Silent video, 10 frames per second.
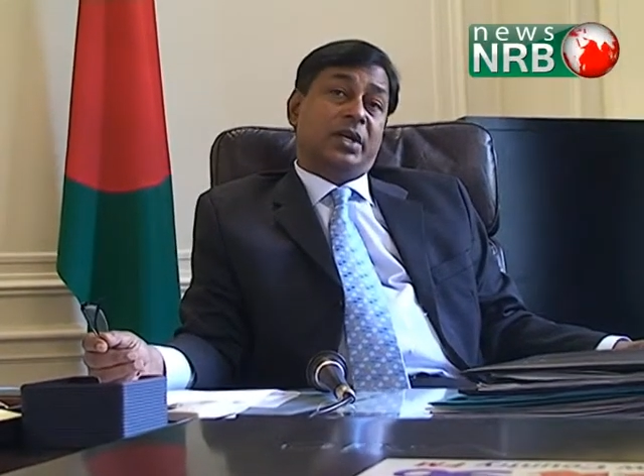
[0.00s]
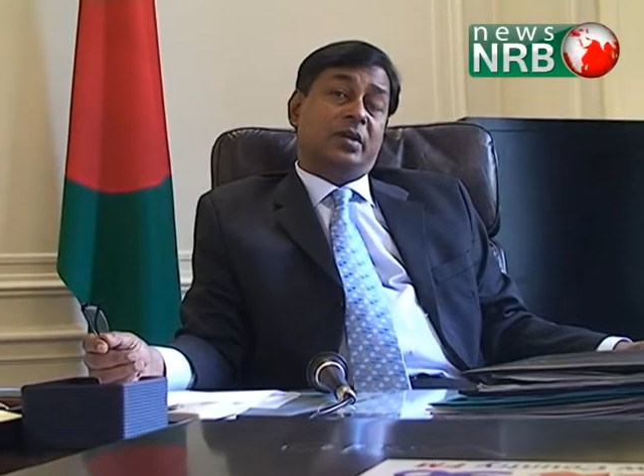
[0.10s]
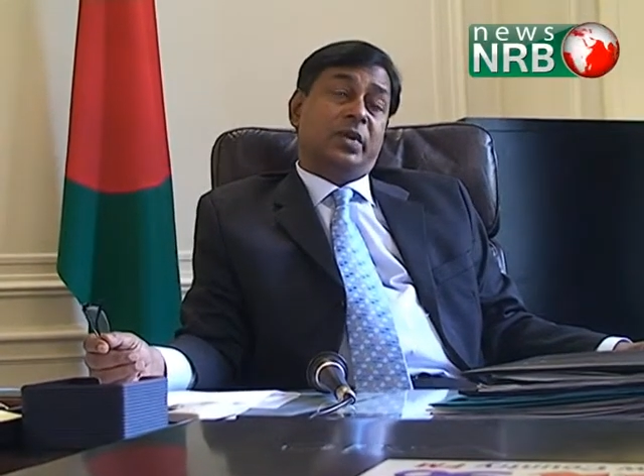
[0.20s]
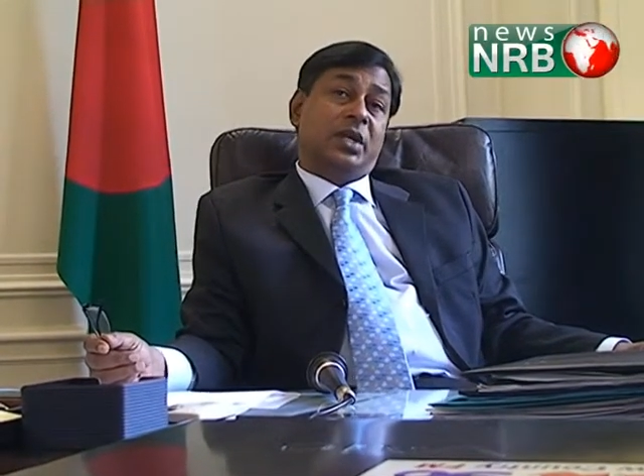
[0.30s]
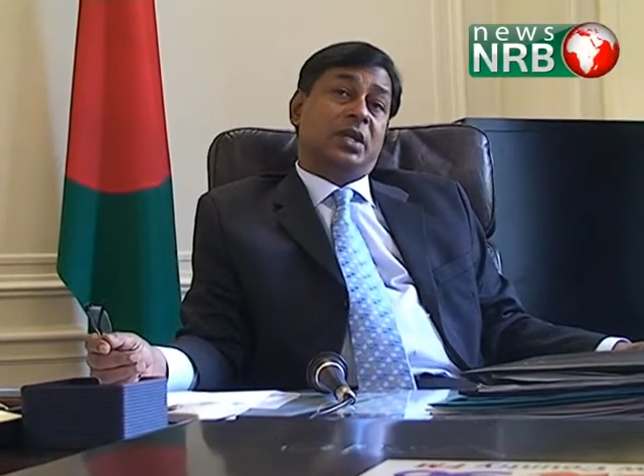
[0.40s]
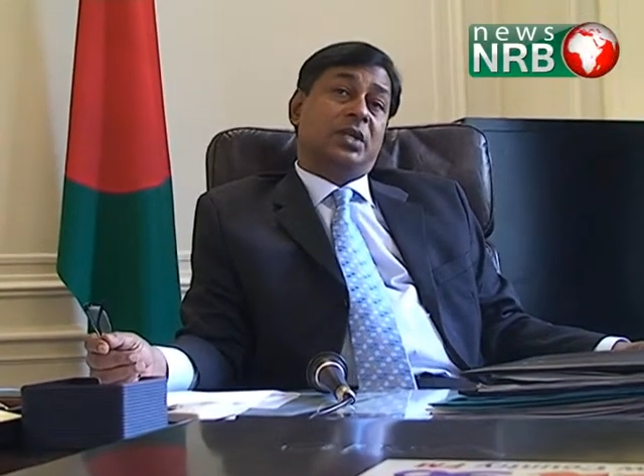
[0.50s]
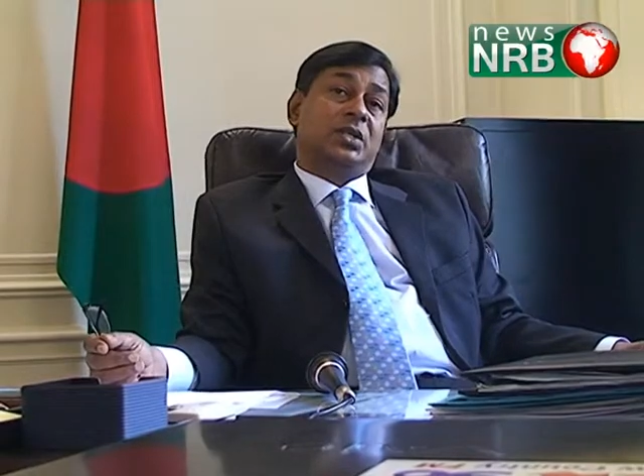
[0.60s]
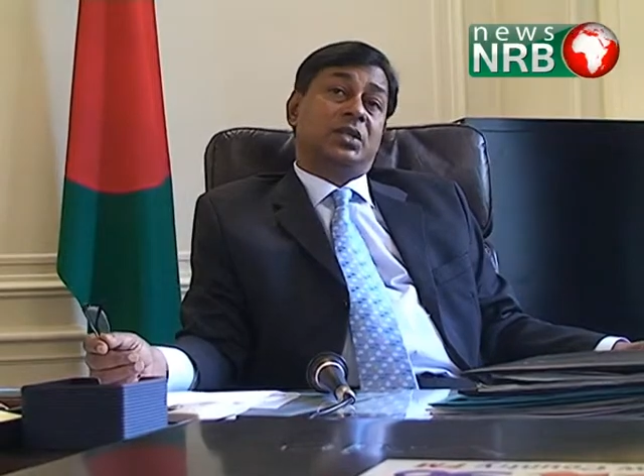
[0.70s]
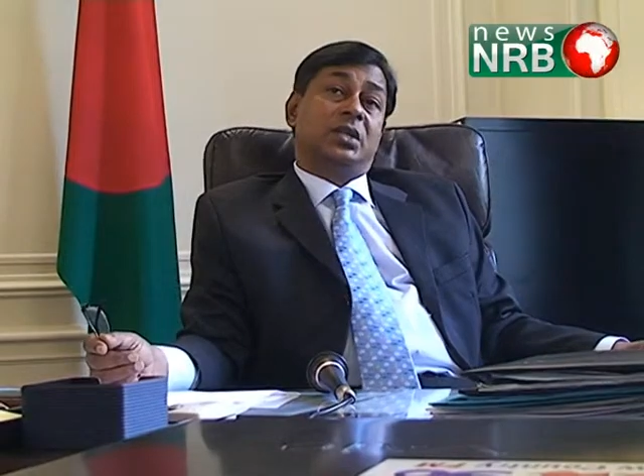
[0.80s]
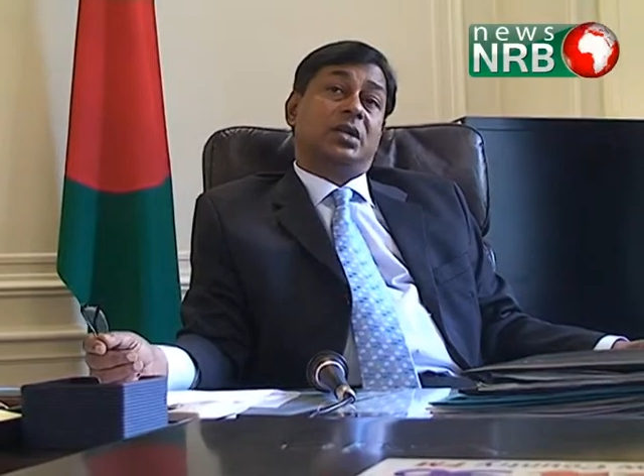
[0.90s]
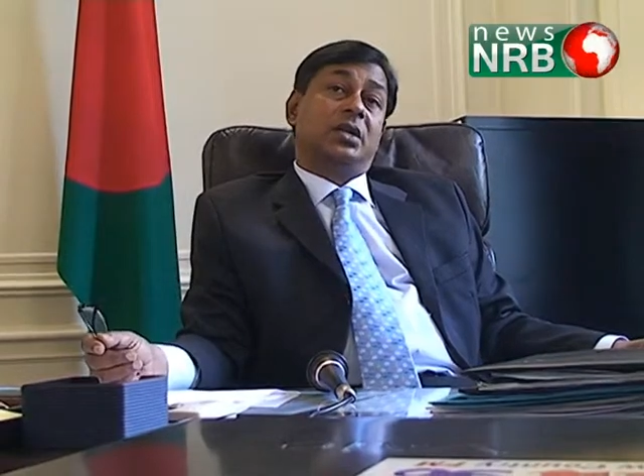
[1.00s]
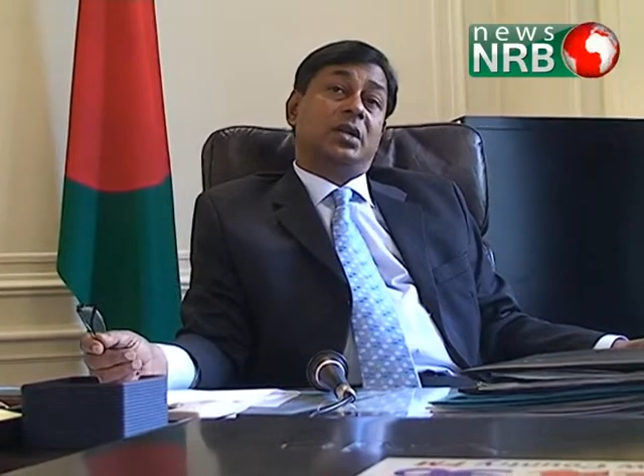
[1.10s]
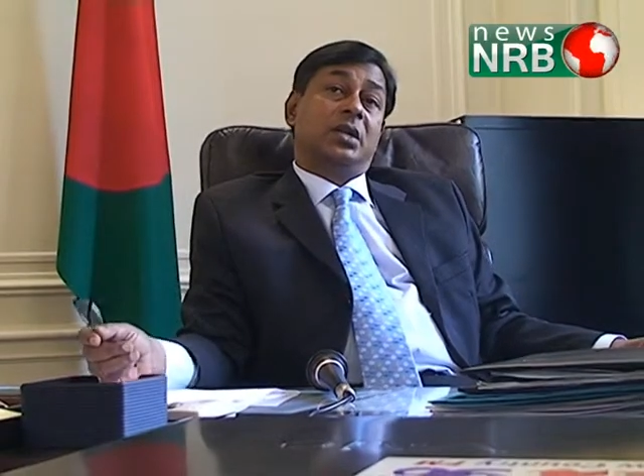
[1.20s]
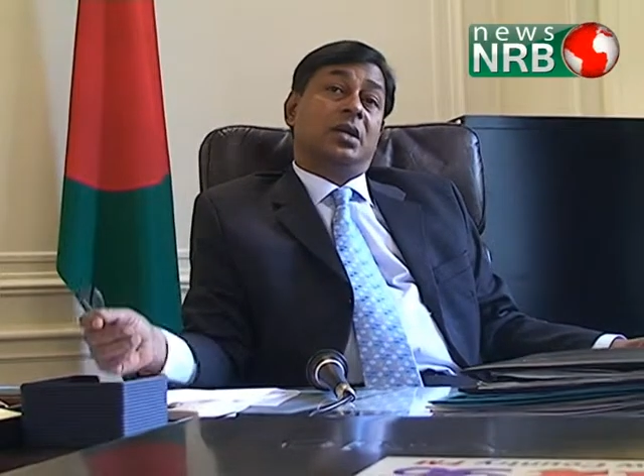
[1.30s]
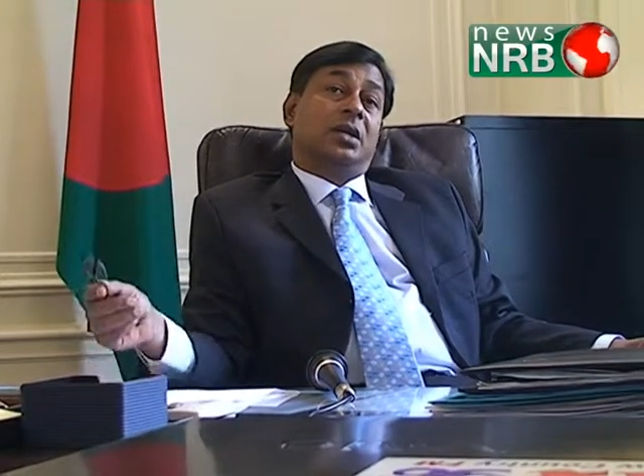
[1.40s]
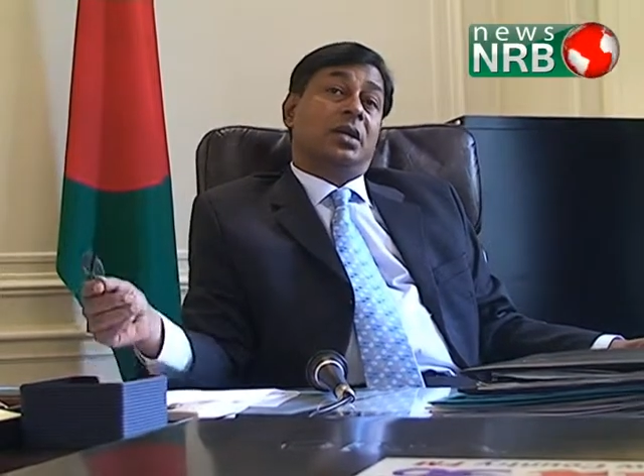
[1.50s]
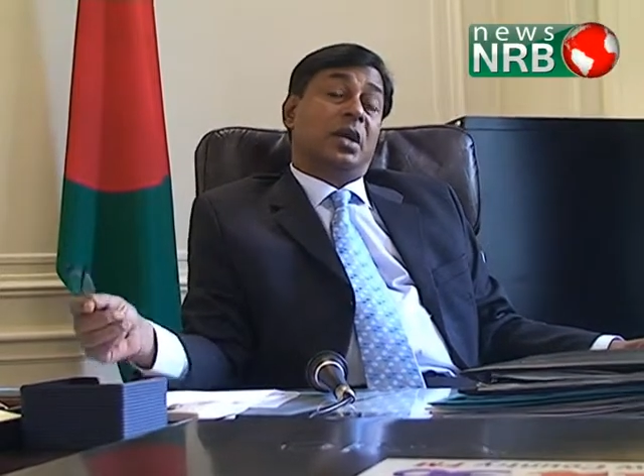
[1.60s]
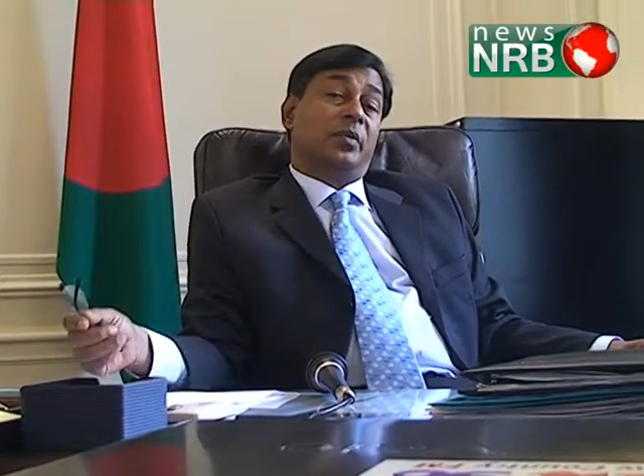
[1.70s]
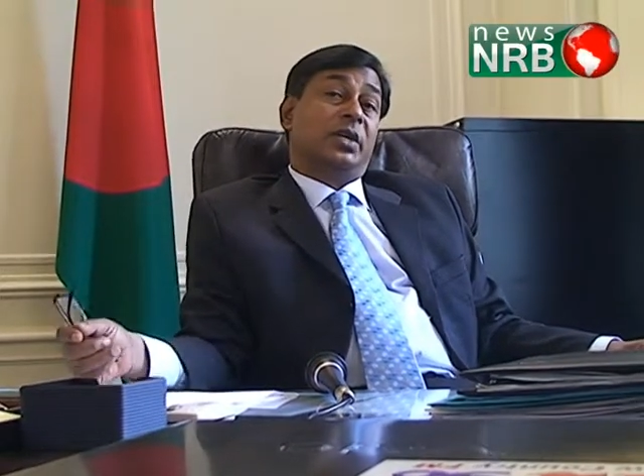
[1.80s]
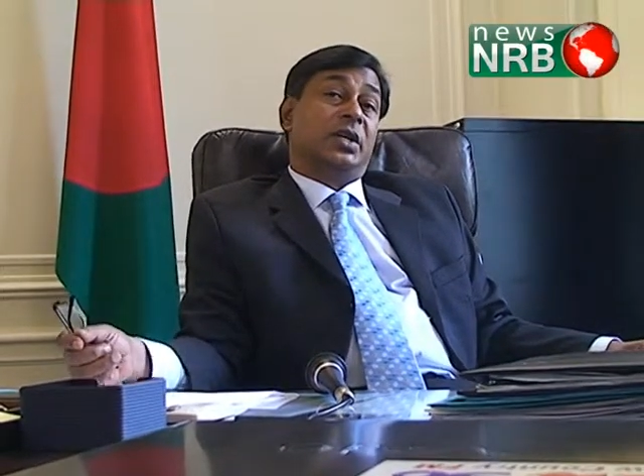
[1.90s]
and Bangladesh
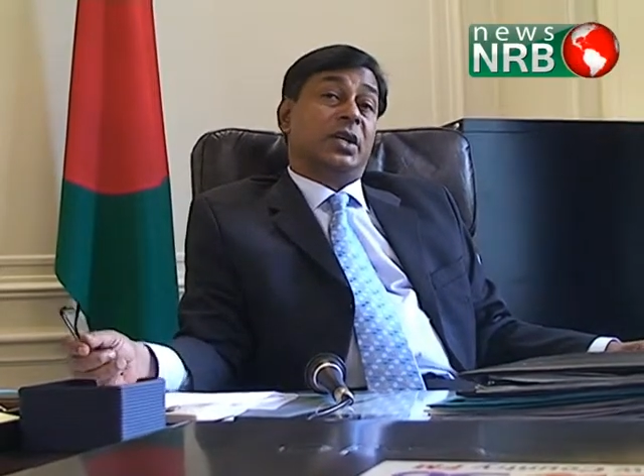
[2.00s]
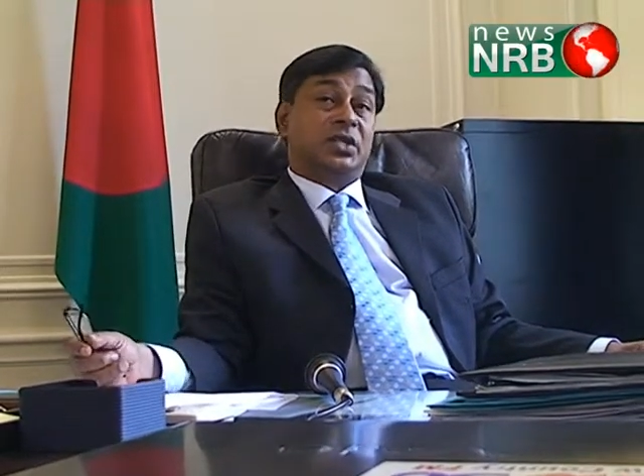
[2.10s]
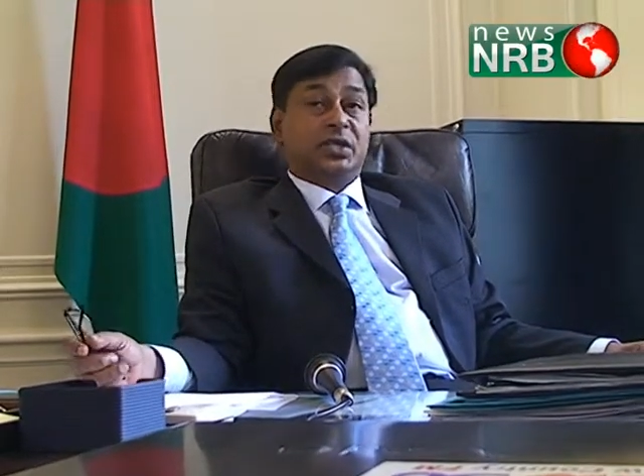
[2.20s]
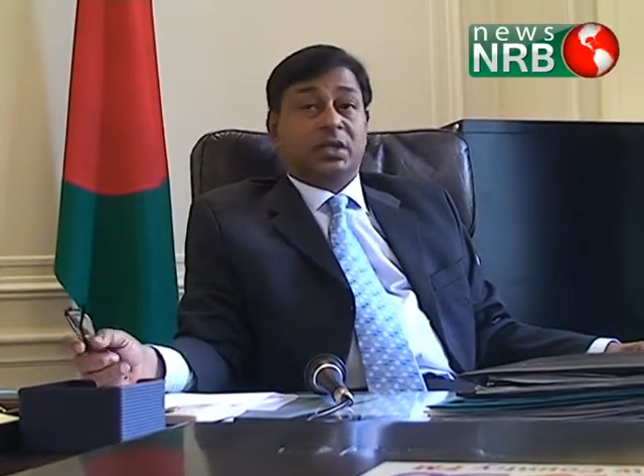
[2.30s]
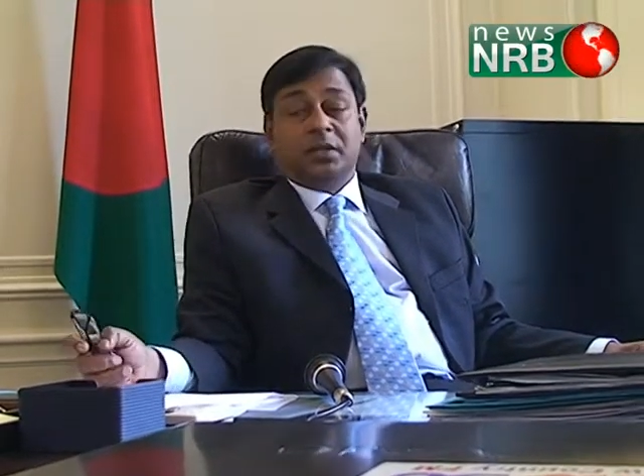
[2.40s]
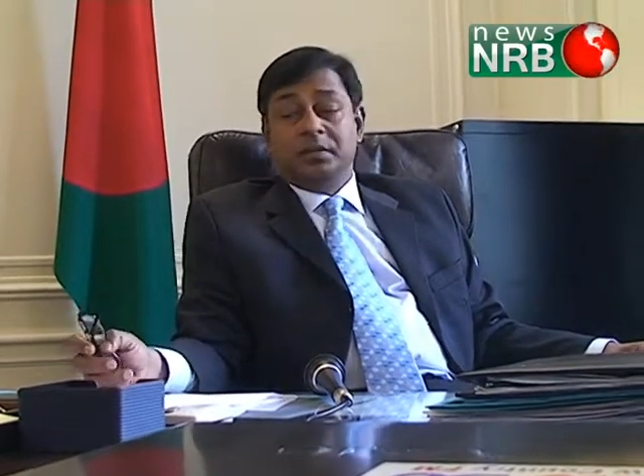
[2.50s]
garment industry.